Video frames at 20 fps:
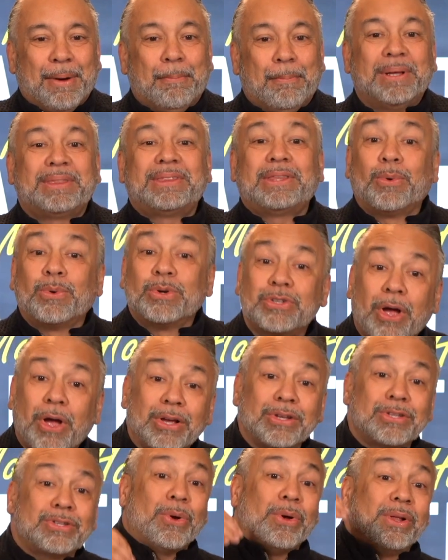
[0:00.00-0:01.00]
there was
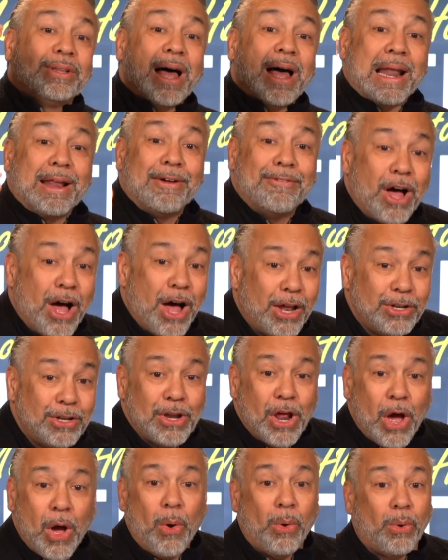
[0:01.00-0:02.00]
also a lot of
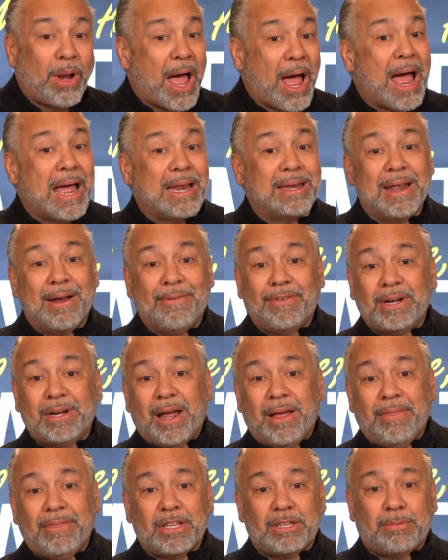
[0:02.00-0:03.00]
unknown. I had never
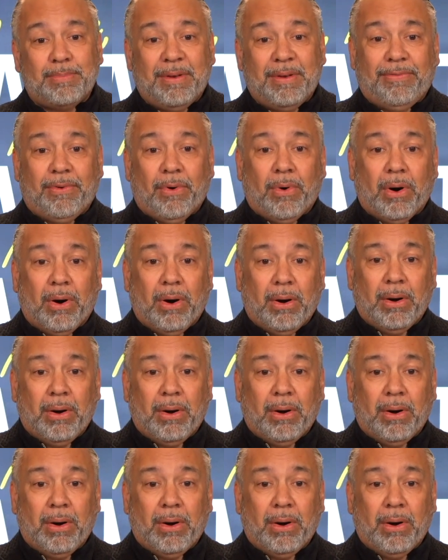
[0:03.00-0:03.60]
done this before.